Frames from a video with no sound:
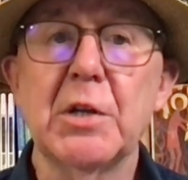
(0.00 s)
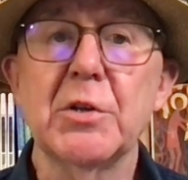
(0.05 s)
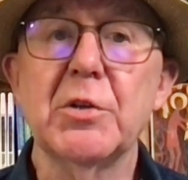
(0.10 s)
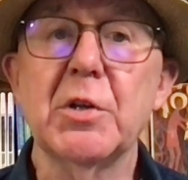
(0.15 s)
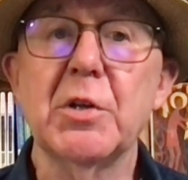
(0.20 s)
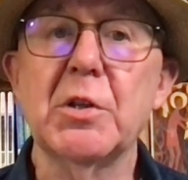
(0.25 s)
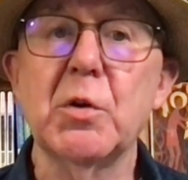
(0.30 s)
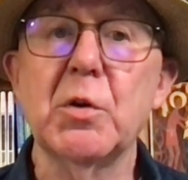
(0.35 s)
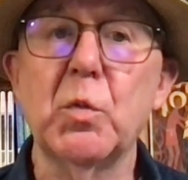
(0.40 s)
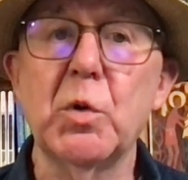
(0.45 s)

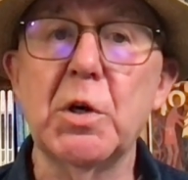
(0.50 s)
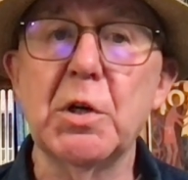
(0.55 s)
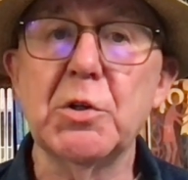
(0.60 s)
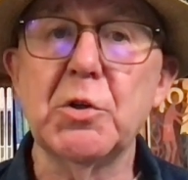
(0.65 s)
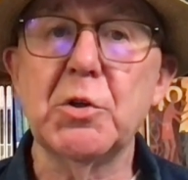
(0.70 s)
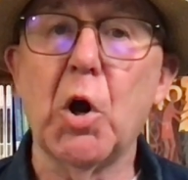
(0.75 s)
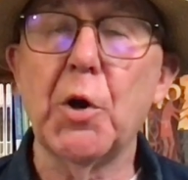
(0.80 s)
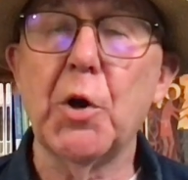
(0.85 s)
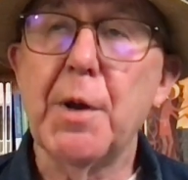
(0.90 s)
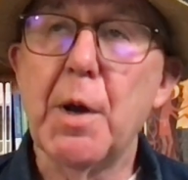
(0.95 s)
that the word
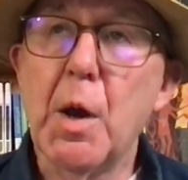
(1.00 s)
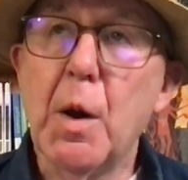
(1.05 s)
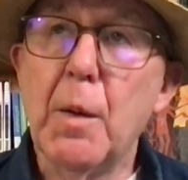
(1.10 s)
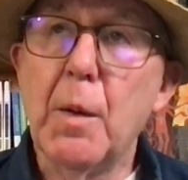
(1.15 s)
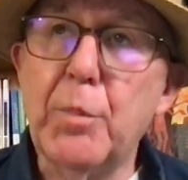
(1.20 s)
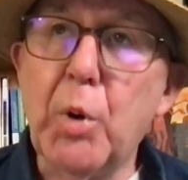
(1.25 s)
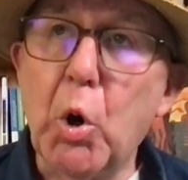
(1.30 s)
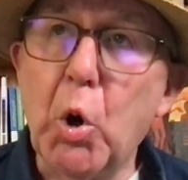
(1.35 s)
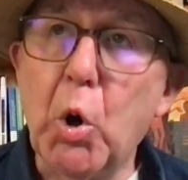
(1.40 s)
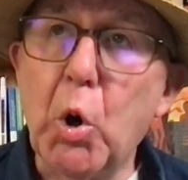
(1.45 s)
God
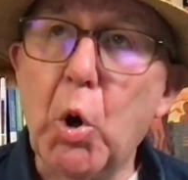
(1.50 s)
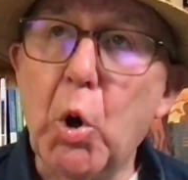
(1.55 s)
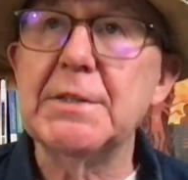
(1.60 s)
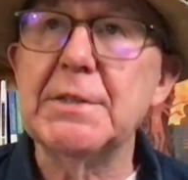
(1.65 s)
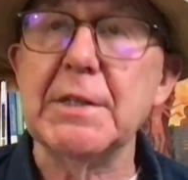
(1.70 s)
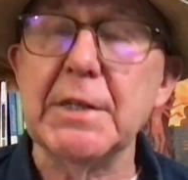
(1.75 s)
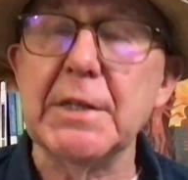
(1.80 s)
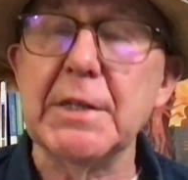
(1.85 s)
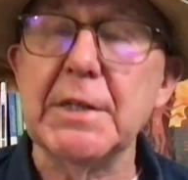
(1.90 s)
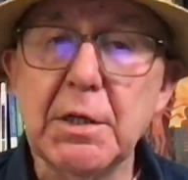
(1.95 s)

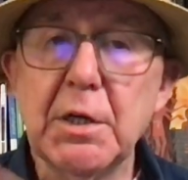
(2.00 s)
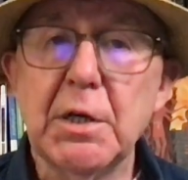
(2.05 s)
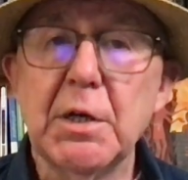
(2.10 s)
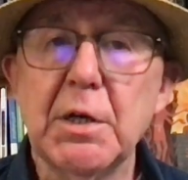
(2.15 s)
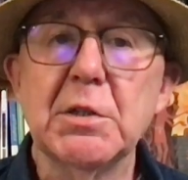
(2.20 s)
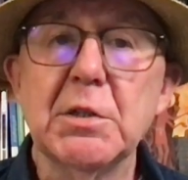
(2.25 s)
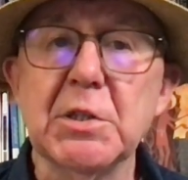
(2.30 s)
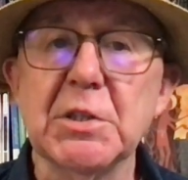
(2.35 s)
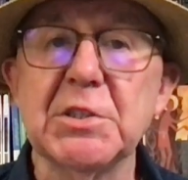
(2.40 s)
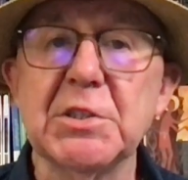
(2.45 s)
pointed
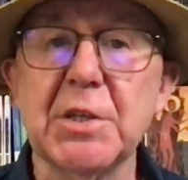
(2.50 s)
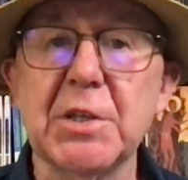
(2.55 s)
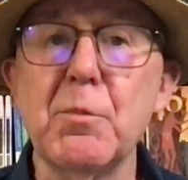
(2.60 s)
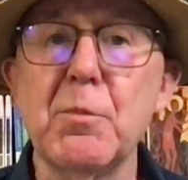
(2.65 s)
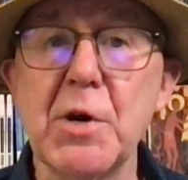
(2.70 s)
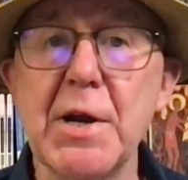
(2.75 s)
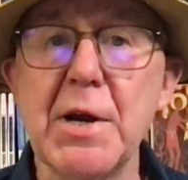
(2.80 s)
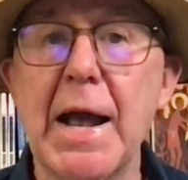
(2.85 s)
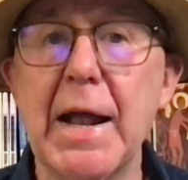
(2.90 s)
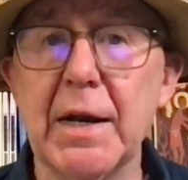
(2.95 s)
to
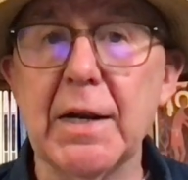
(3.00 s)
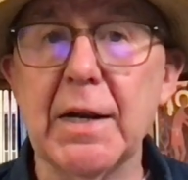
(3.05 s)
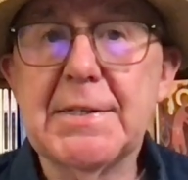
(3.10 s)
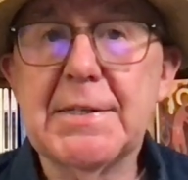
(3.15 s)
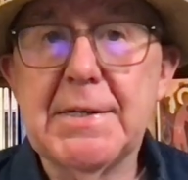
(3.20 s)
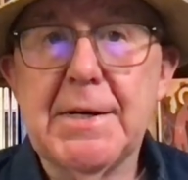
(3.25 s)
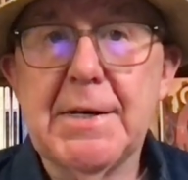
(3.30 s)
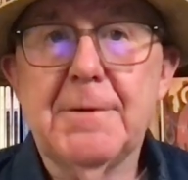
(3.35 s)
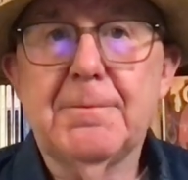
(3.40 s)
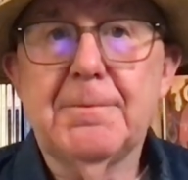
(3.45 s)
some
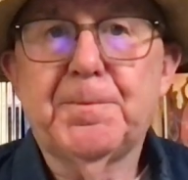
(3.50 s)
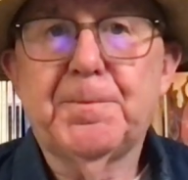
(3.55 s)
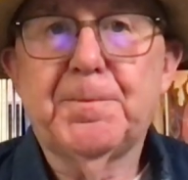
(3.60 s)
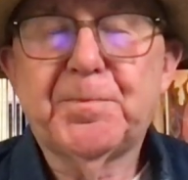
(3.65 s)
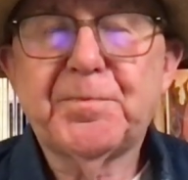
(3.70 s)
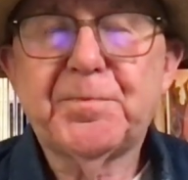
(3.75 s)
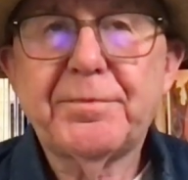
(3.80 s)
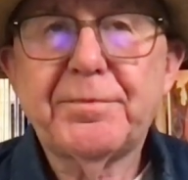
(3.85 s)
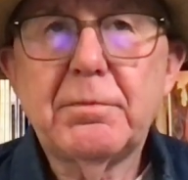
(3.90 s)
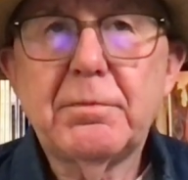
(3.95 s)
reality.
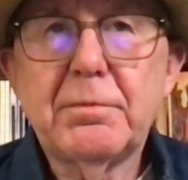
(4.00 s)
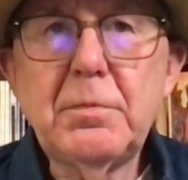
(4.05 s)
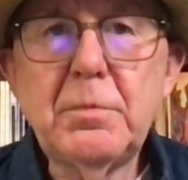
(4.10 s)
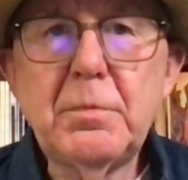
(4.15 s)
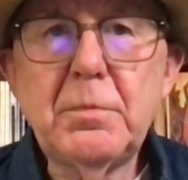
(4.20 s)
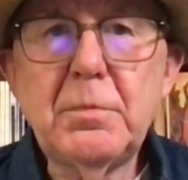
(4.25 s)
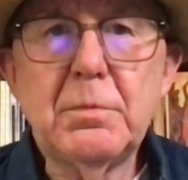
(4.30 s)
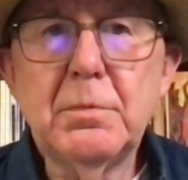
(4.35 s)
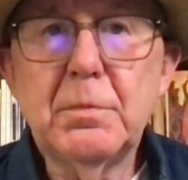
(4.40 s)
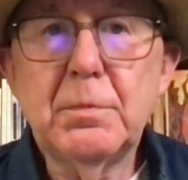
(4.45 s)

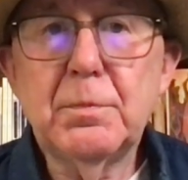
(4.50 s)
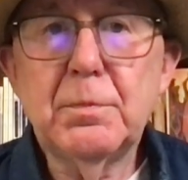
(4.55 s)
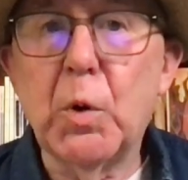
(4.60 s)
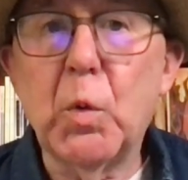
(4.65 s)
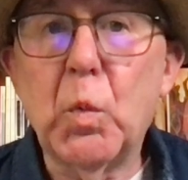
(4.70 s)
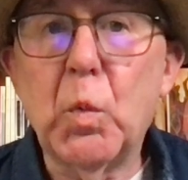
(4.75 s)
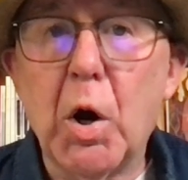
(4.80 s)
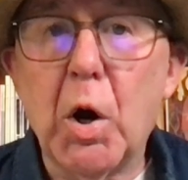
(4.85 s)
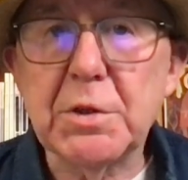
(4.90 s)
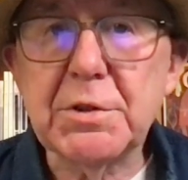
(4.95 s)

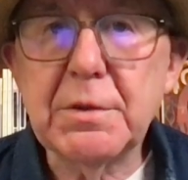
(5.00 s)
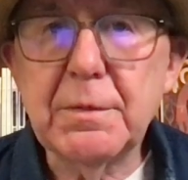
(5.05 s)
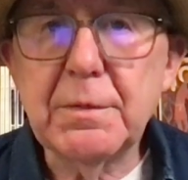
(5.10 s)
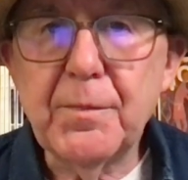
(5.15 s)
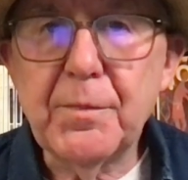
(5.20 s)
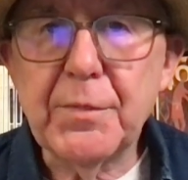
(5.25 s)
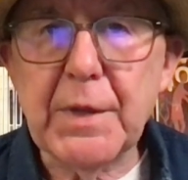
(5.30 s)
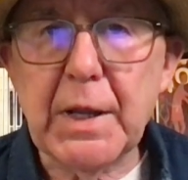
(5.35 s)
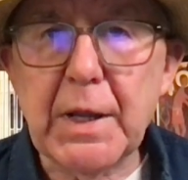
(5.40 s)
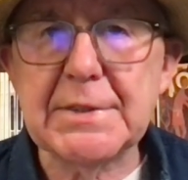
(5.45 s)
But what?
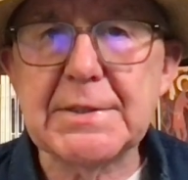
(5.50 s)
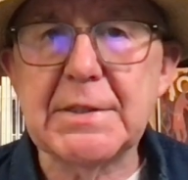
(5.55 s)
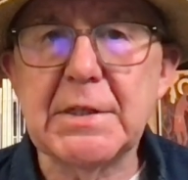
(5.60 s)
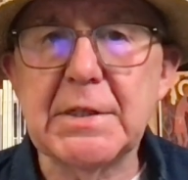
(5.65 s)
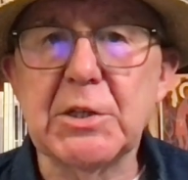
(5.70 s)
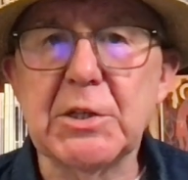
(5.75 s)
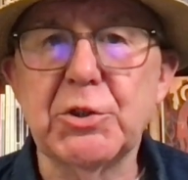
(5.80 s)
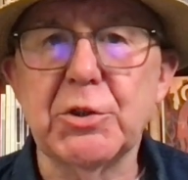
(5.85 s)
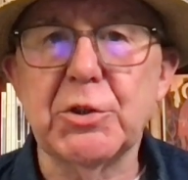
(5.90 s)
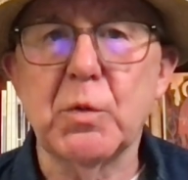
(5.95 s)
That's
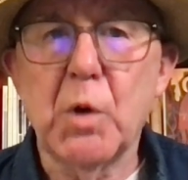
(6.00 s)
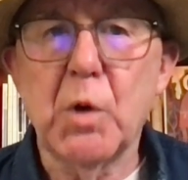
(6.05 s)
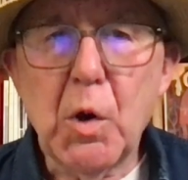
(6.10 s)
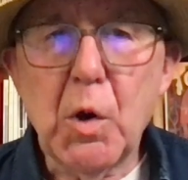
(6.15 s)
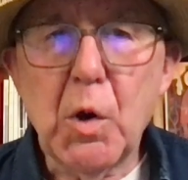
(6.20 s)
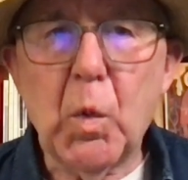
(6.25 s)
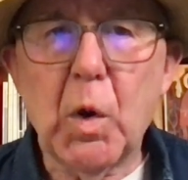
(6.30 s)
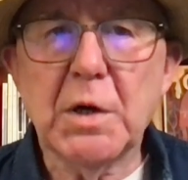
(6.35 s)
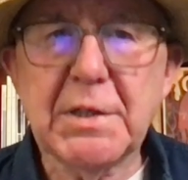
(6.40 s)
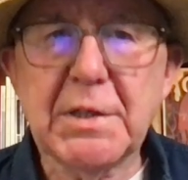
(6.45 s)
the issue.
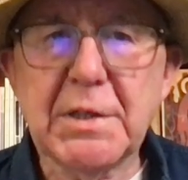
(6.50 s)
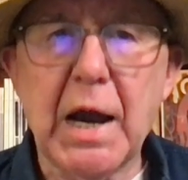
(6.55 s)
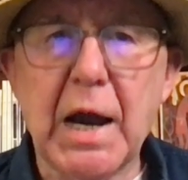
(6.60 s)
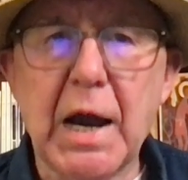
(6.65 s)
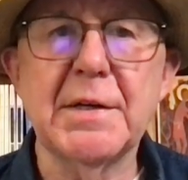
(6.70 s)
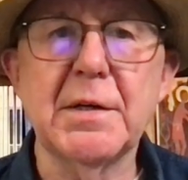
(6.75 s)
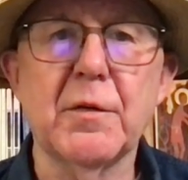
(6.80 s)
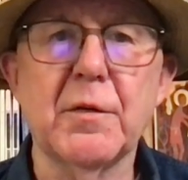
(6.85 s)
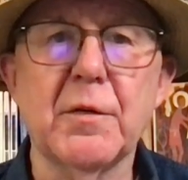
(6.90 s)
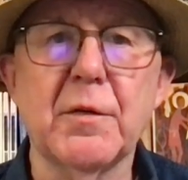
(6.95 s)
What
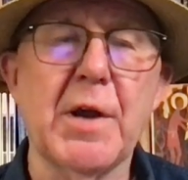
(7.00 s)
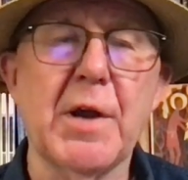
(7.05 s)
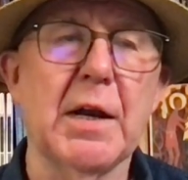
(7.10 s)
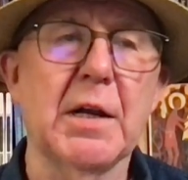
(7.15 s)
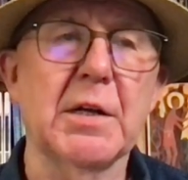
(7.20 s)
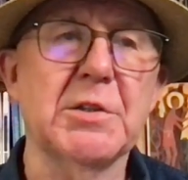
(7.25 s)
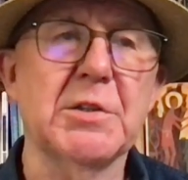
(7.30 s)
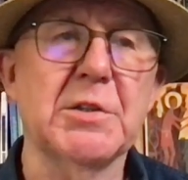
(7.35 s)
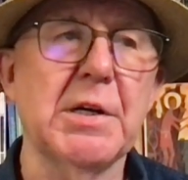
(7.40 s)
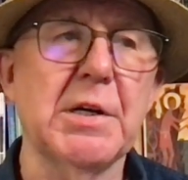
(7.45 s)
kind of
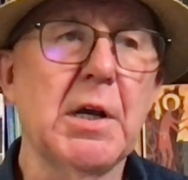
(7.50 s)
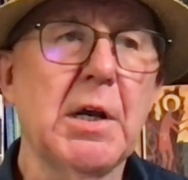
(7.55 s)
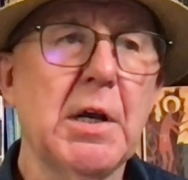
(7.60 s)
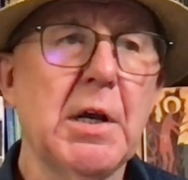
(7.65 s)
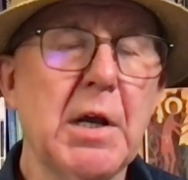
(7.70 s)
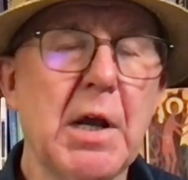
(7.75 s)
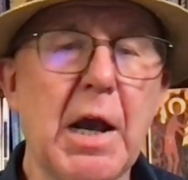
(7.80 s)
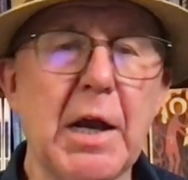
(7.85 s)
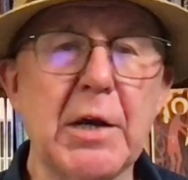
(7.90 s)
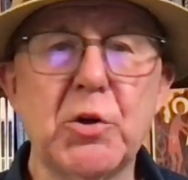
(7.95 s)
reality?
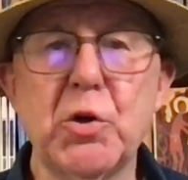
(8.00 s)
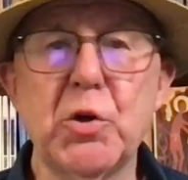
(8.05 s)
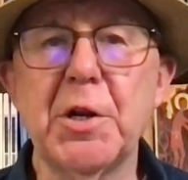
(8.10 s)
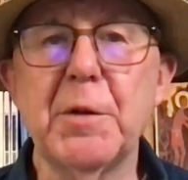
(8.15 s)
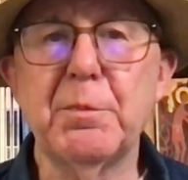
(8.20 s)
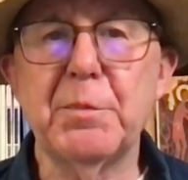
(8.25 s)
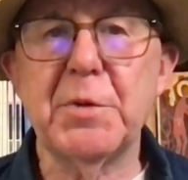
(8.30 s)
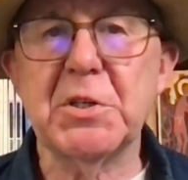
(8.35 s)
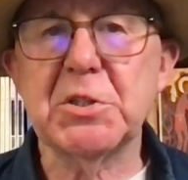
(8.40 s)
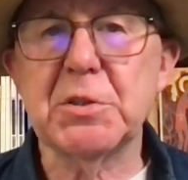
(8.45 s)
And could
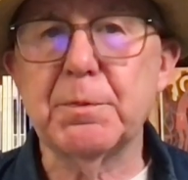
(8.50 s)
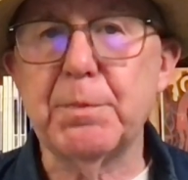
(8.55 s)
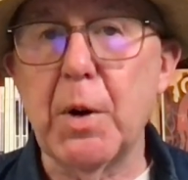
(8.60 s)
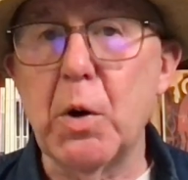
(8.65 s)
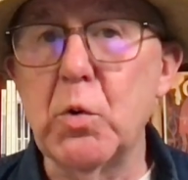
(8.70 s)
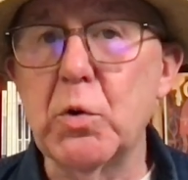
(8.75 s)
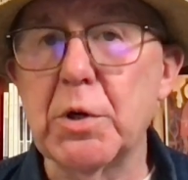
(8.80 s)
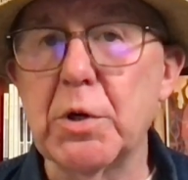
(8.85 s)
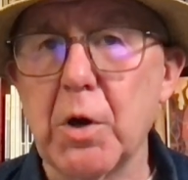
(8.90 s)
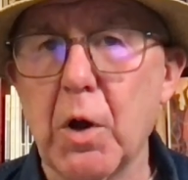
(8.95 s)
it be
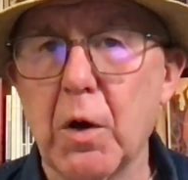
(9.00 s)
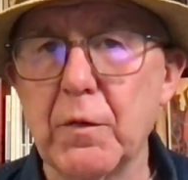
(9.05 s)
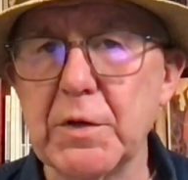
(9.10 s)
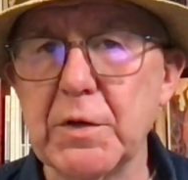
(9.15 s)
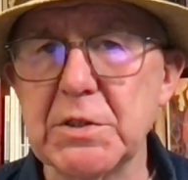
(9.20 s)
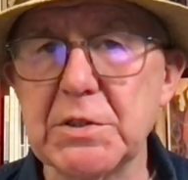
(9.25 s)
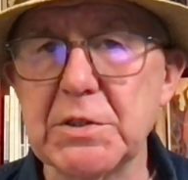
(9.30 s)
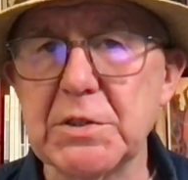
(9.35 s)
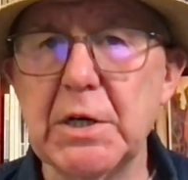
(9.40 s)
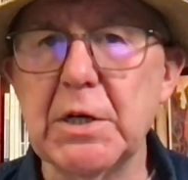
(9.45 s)
spoken of
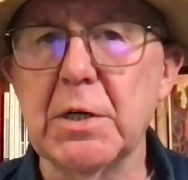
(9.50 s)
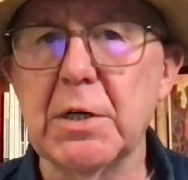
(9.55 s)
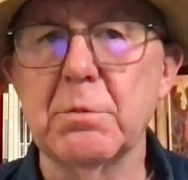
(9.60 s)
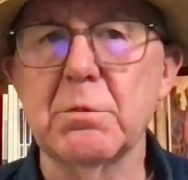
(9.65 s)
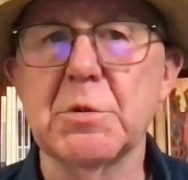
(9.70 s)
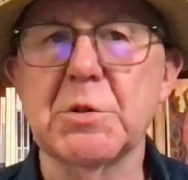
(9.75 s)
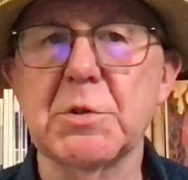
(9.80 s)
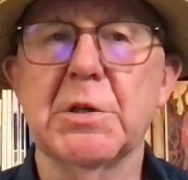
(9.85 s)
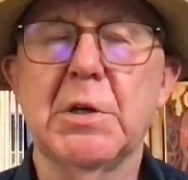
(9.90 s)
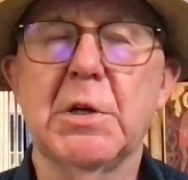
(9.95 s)
in terms